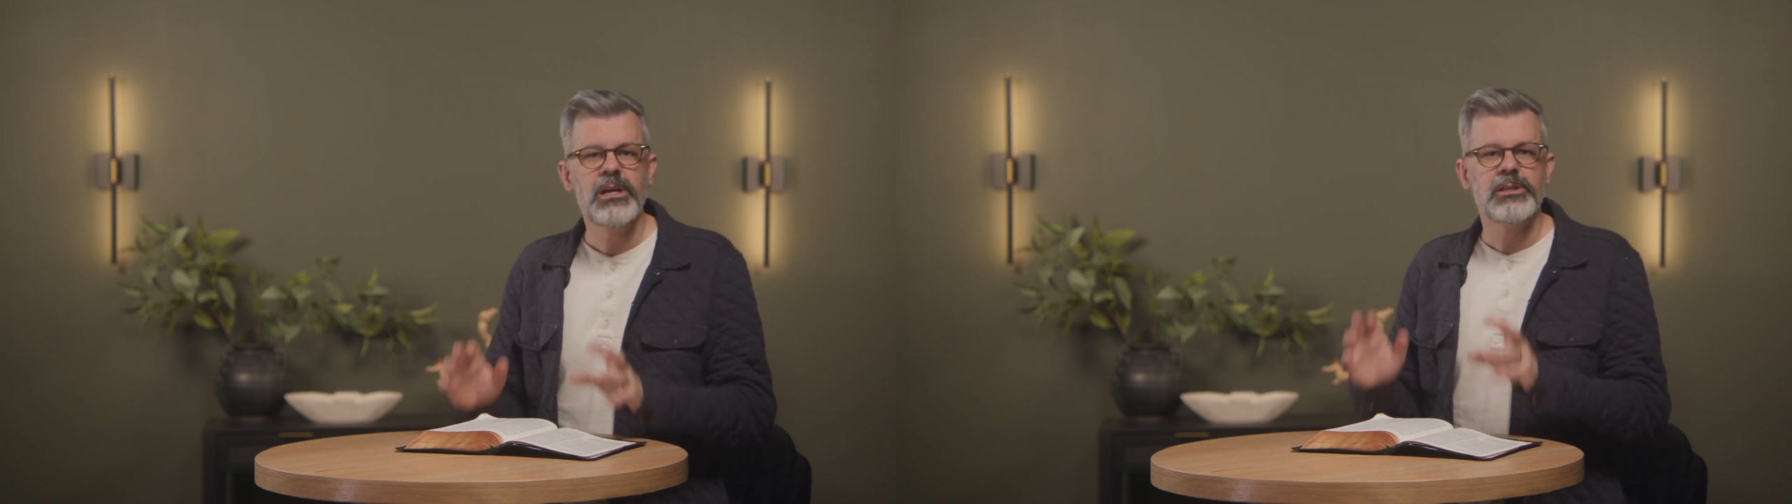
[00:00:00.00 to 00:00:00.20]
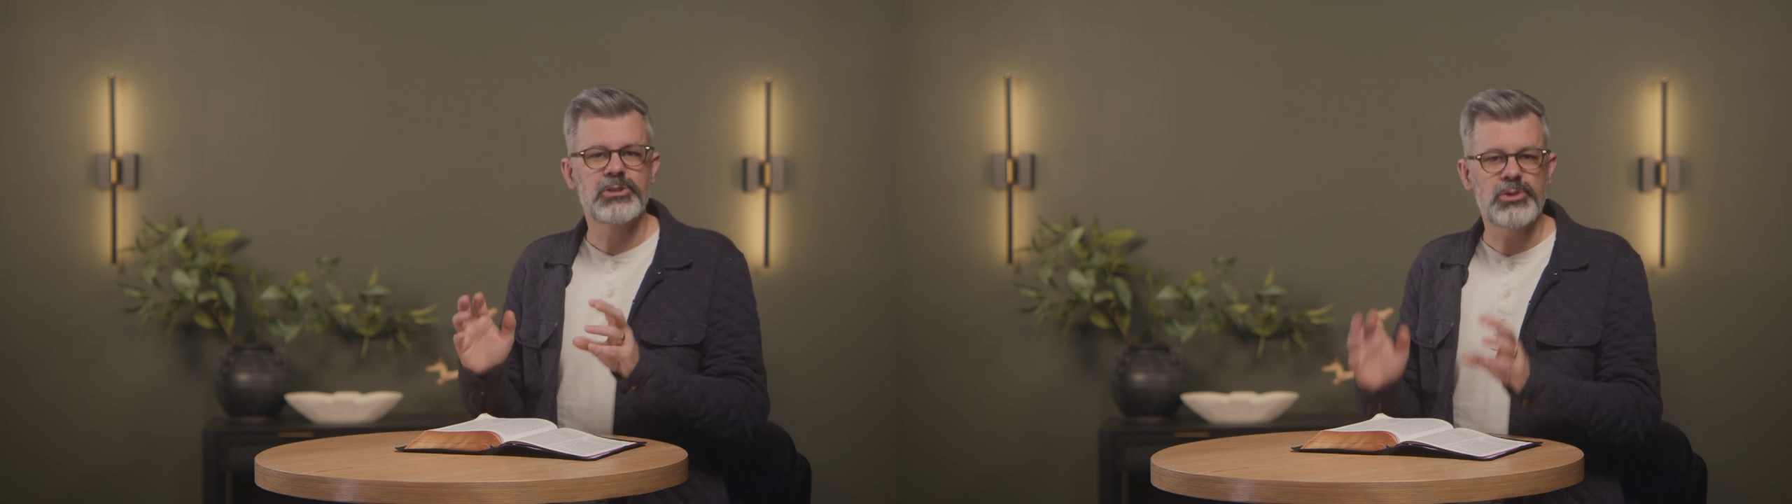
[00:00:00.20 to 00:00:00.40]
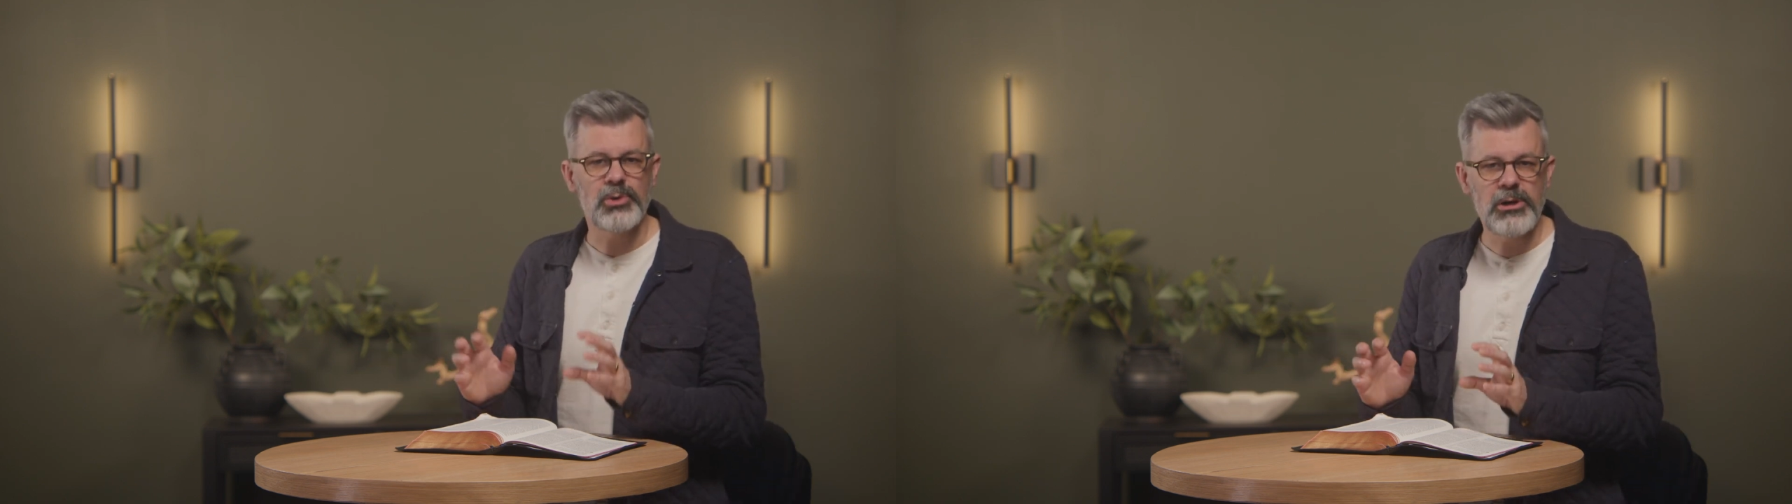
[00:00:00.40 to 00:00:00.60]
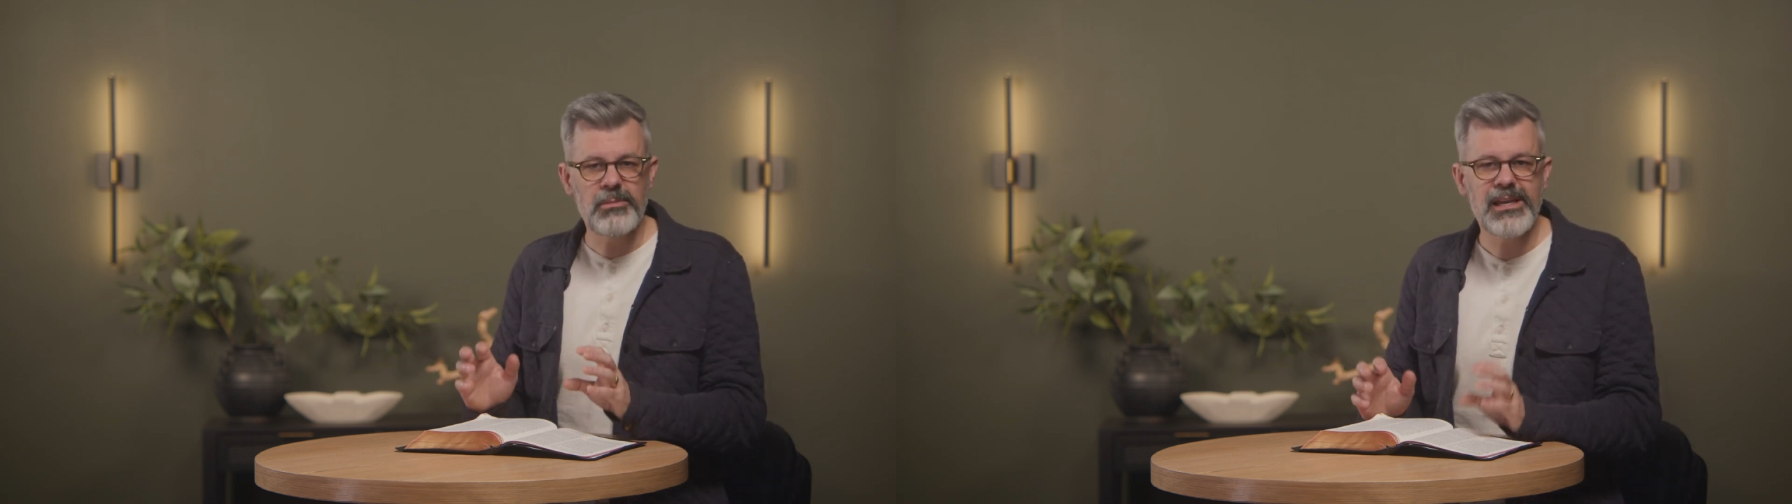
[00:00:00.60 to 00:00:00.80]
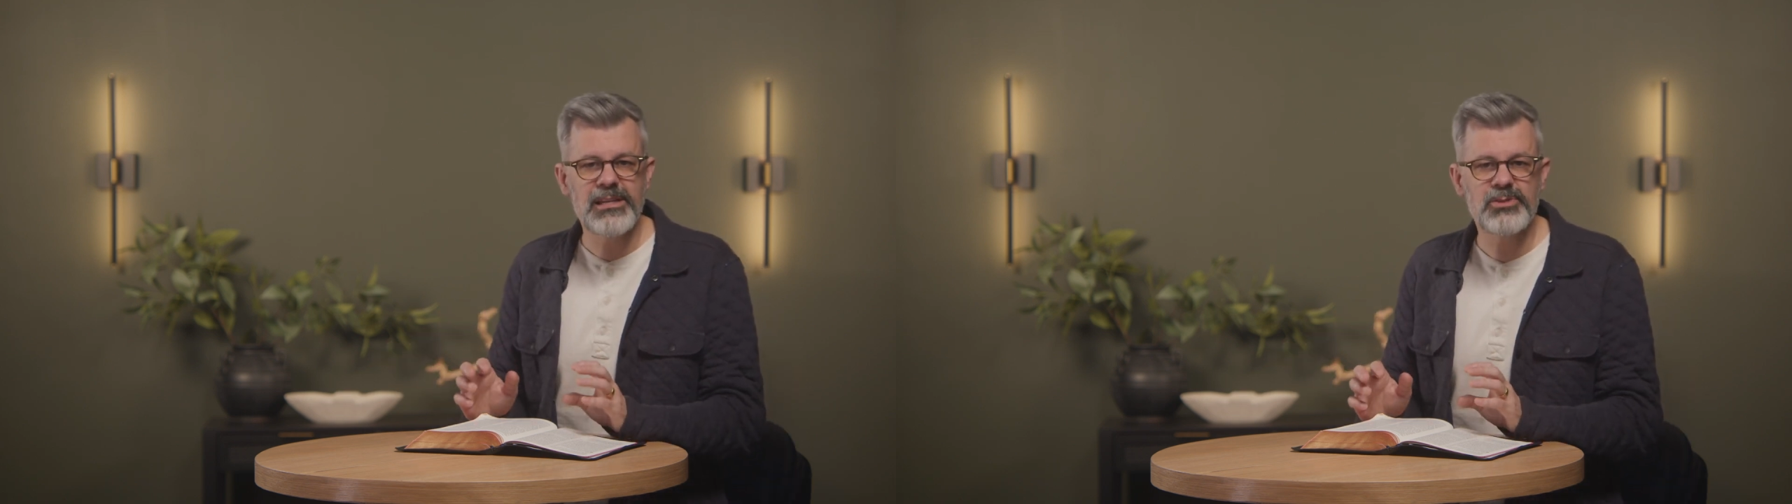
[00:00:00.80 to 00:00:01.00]
the story
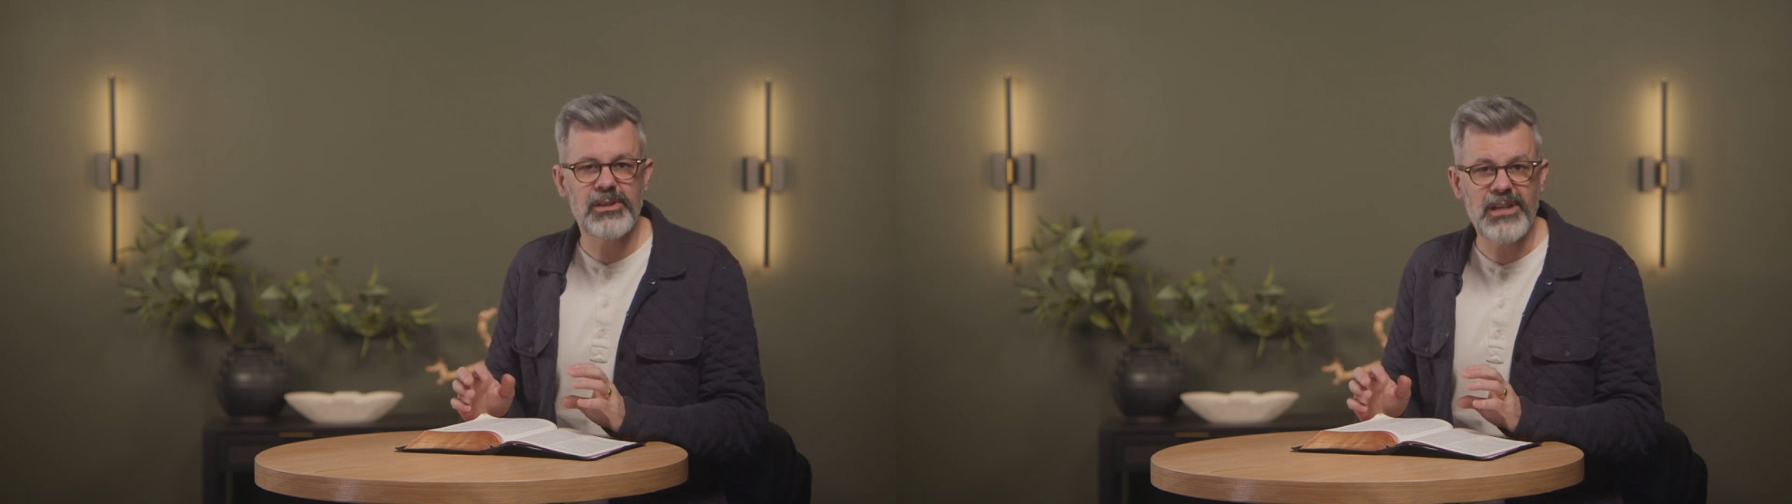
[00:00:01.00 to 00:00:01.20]
begins with